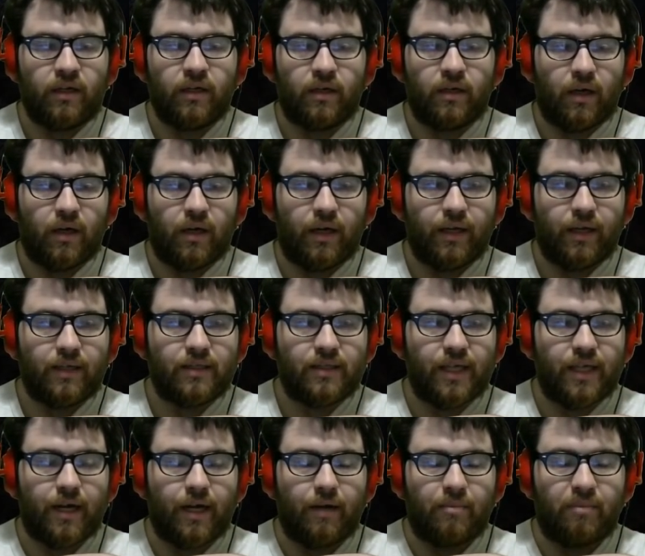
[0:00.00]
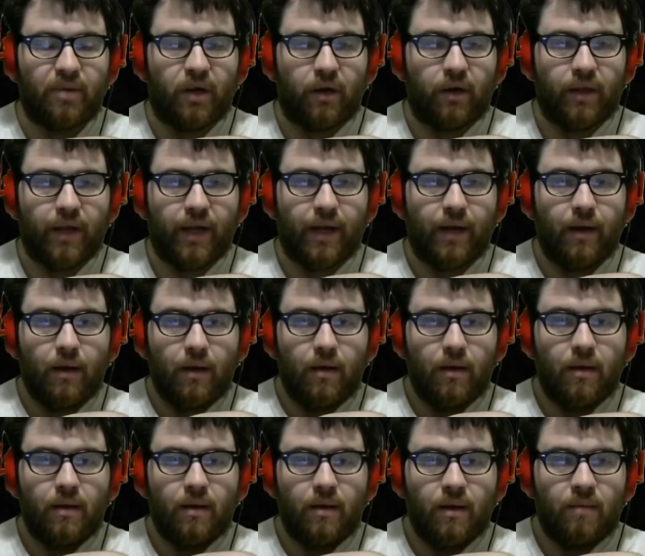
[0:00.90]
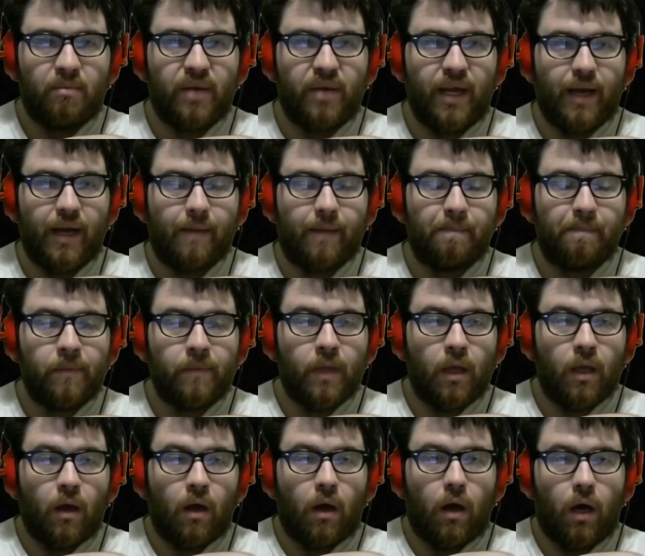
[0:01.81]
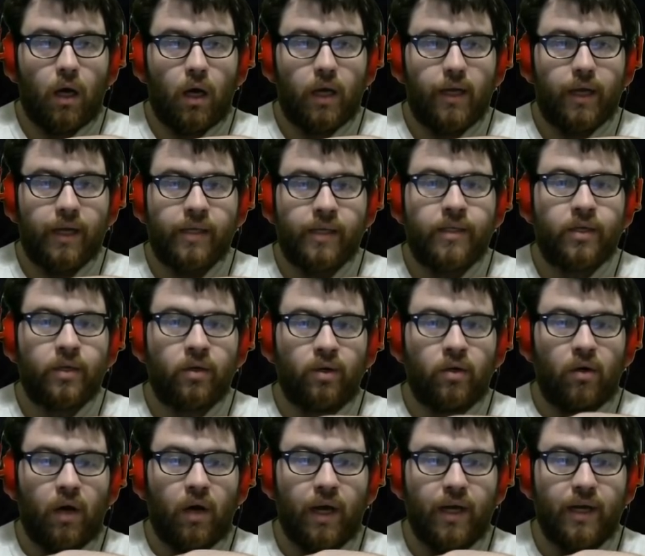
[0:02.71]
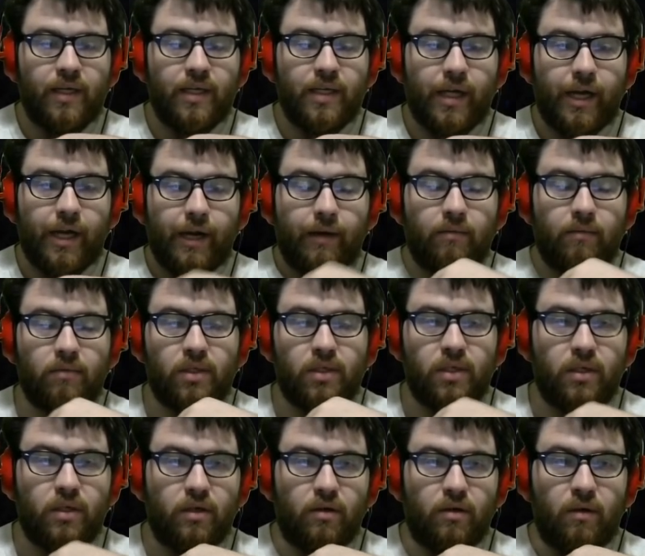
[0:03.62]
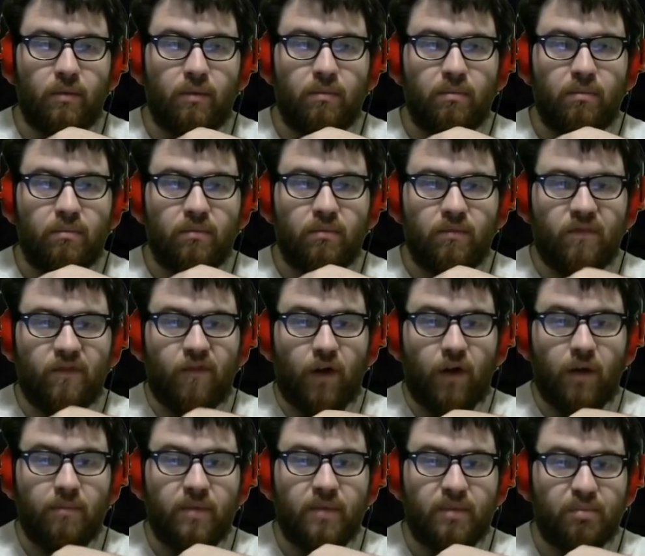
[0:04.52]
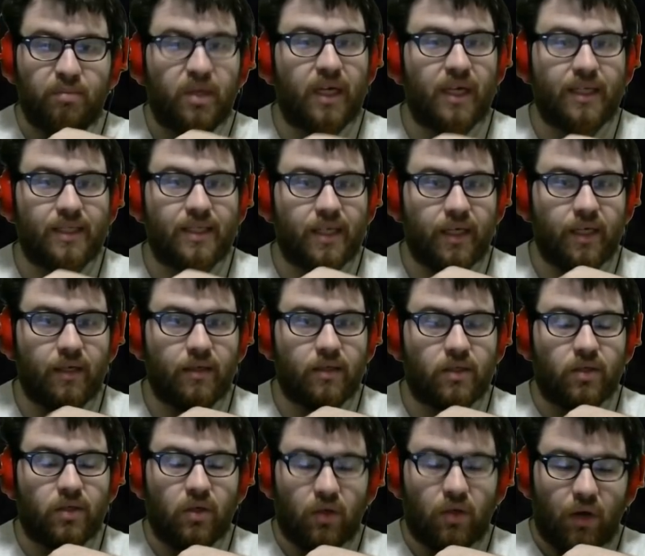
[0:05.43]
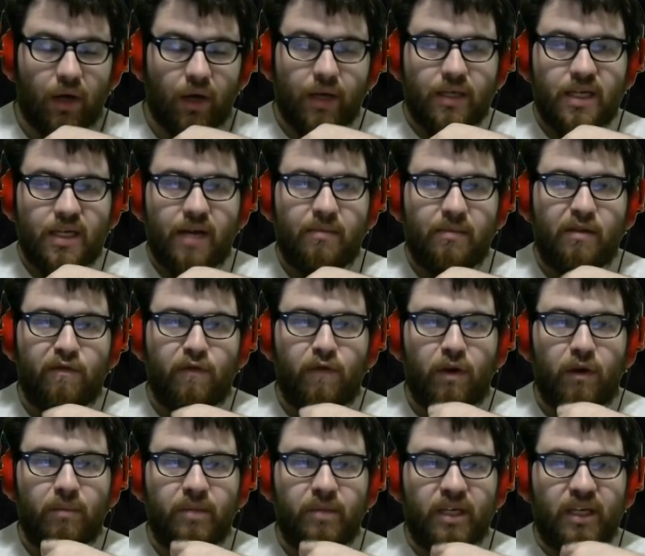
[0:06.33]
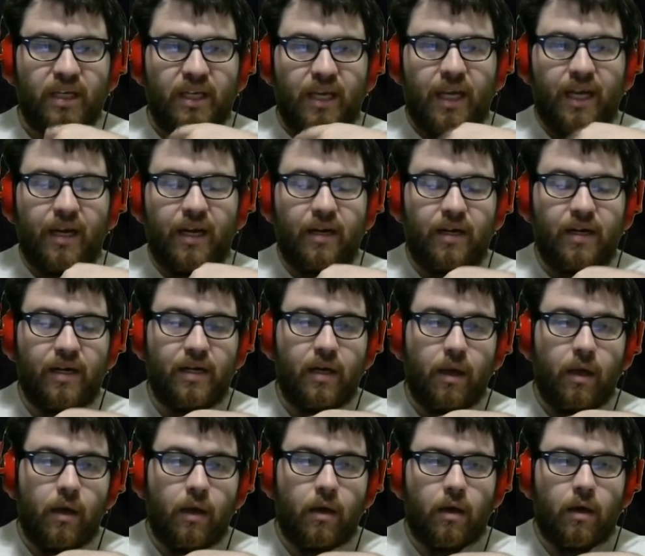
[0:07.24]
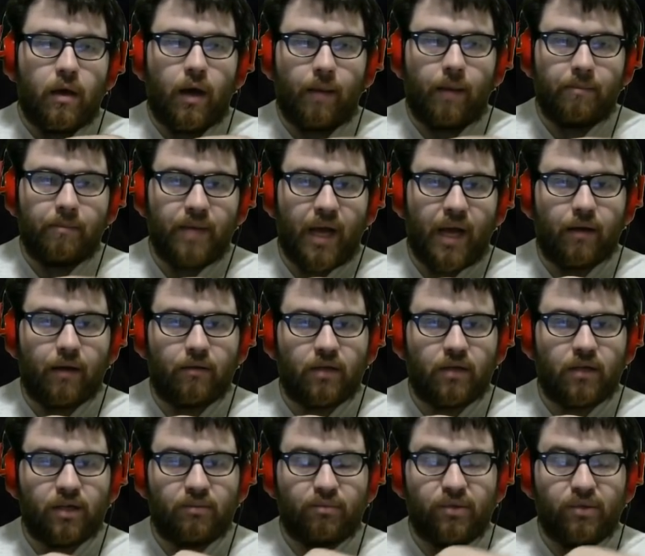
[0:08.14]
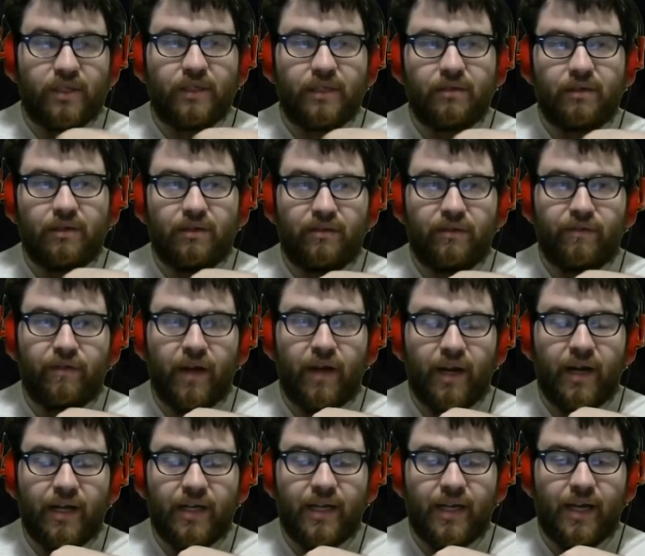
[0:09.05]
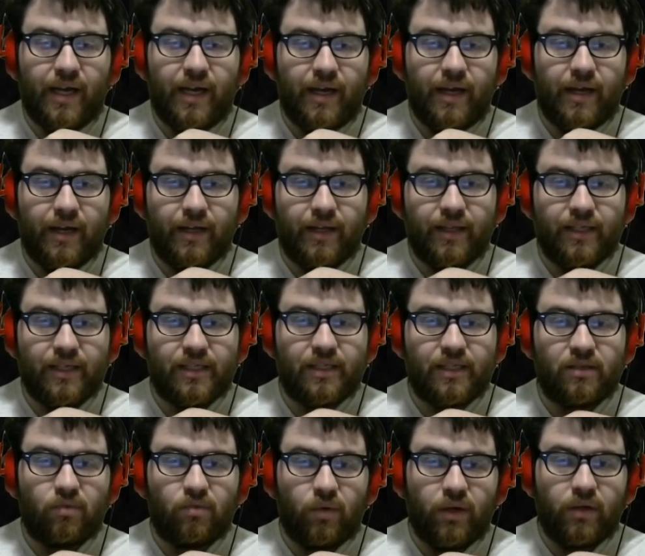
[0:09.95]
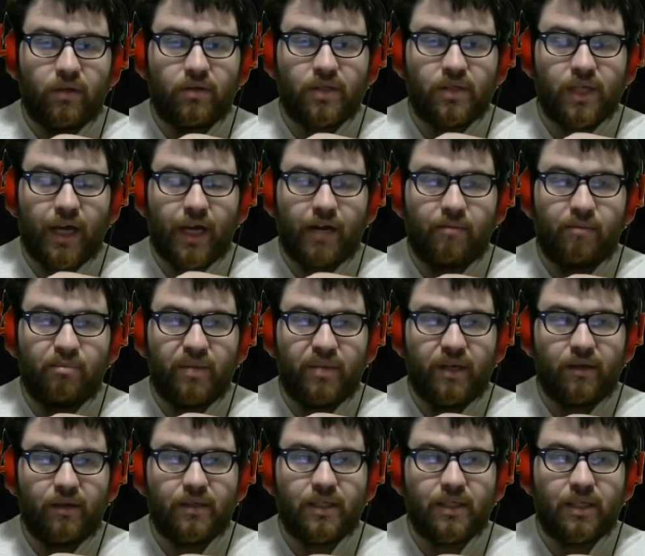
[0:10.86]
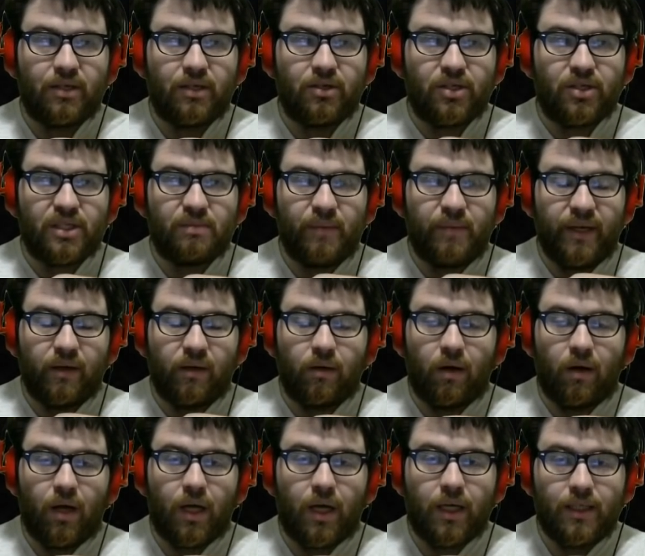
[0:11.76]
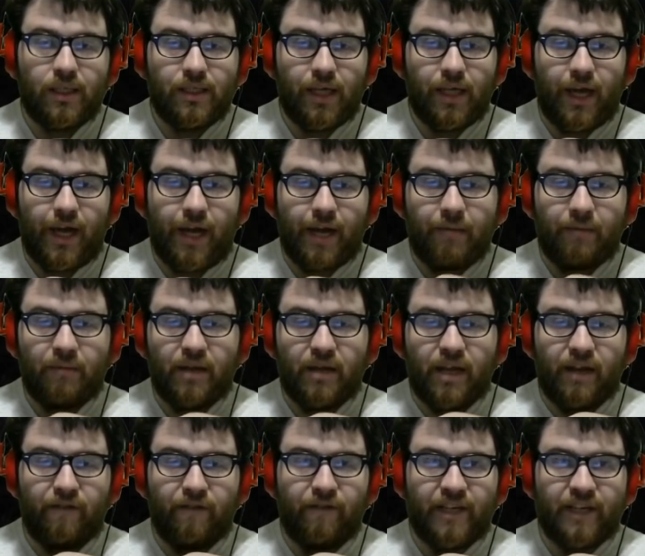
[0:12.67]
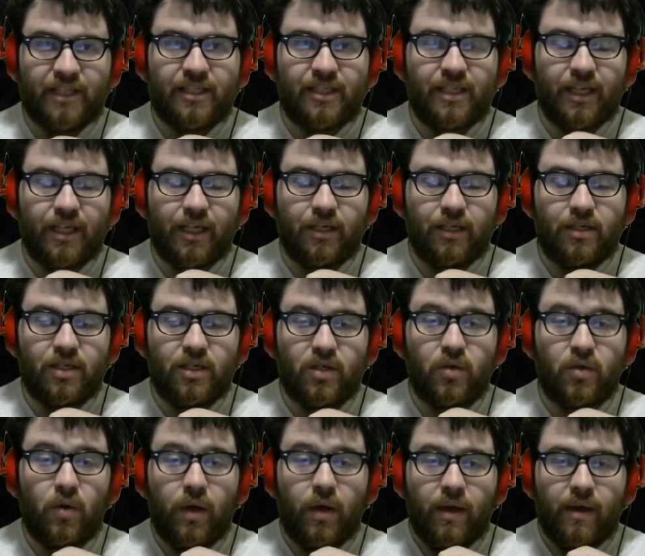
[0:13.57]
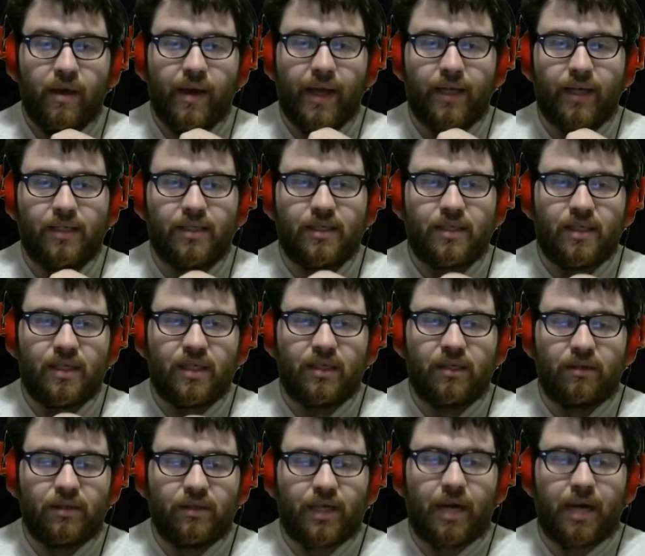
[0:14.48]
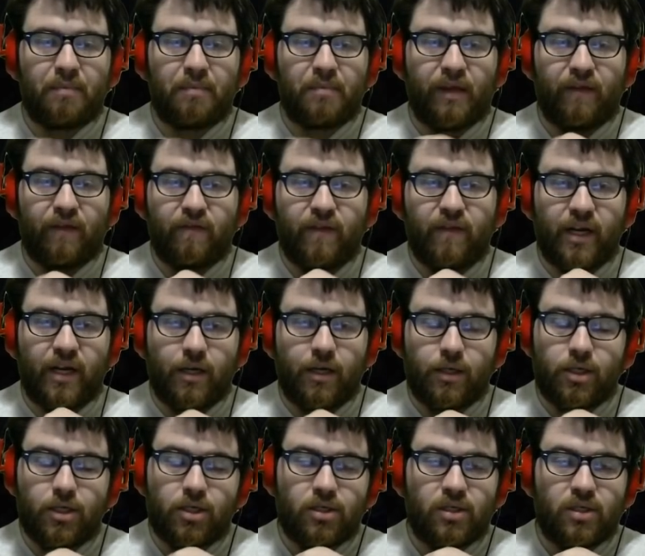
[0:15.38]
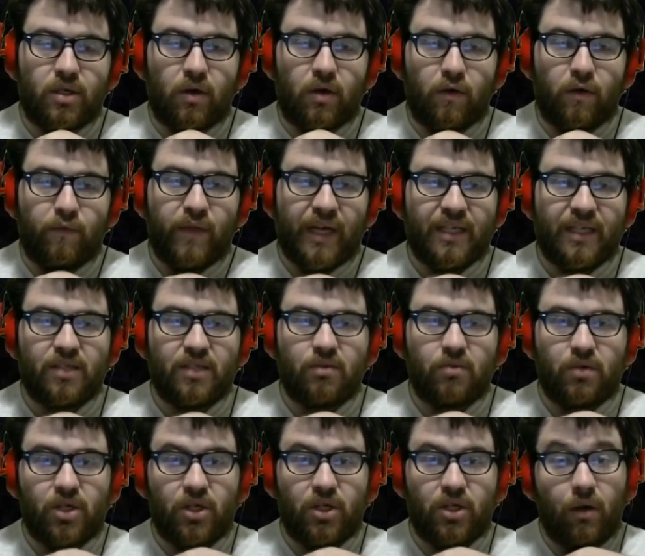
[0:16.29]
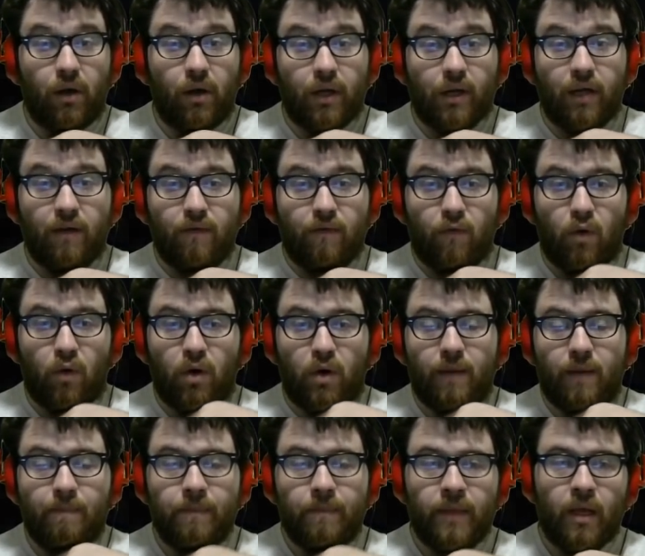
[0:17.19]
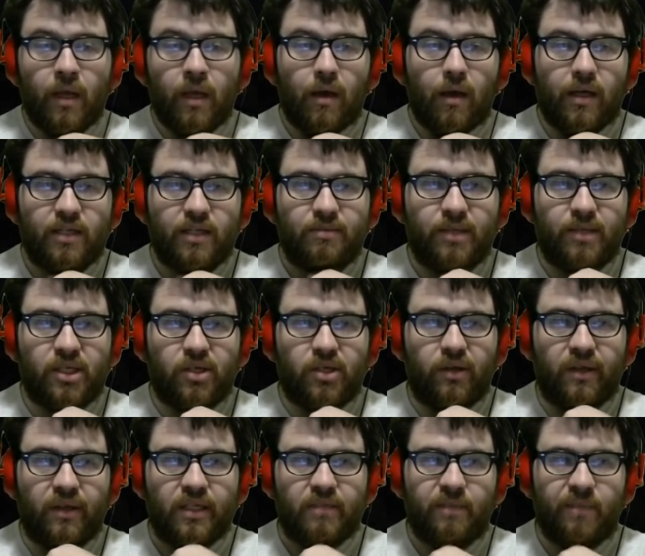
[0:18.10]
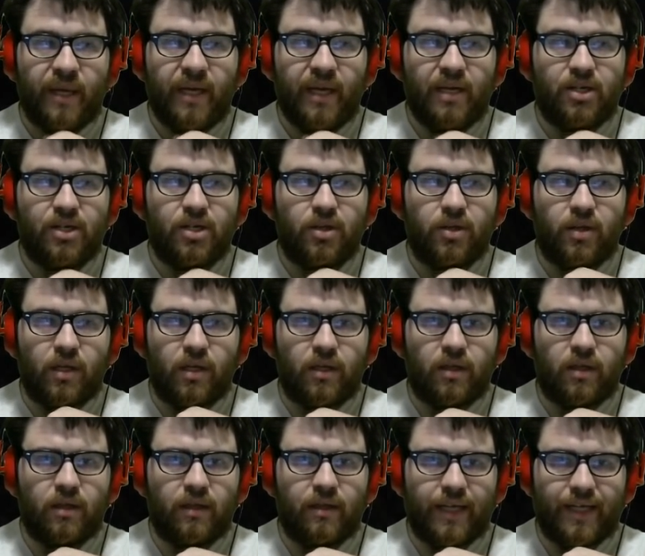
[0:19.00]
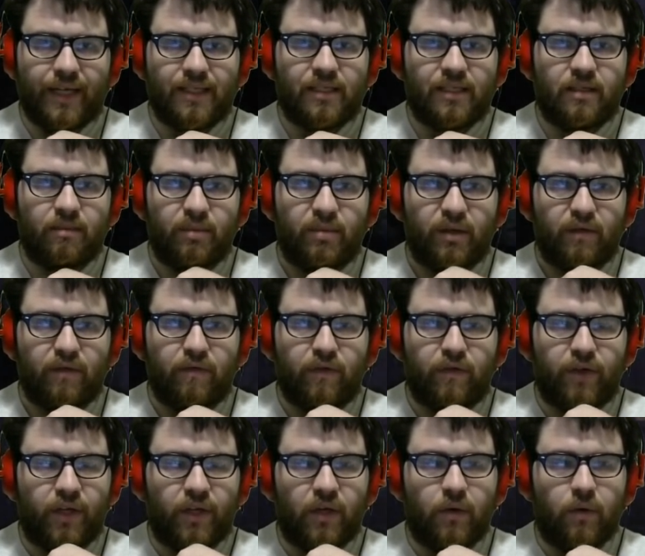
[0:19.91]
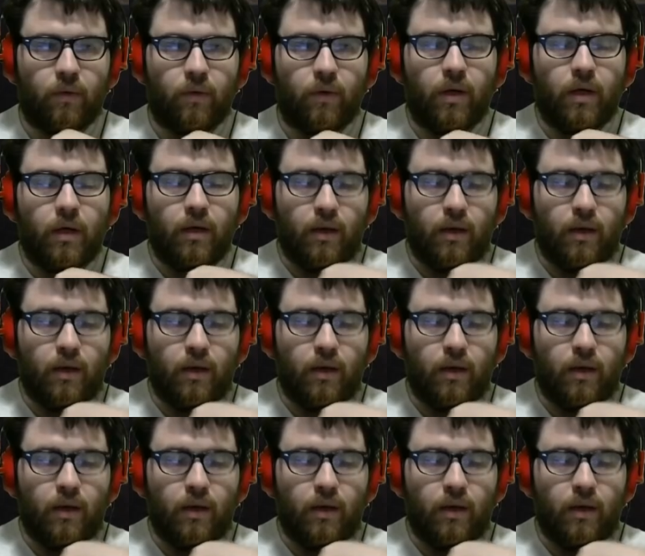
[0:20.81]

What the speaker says: like setup and all that. But yeah, it took a lot of time to farm the blessings, took a lot of time to farm the gear. I'm not completely refined yet, and this is one of those kind of builds that you can spend a long time investing into and still not be finished. So if that's what you're looking for, especially this patch, then that's the build for you.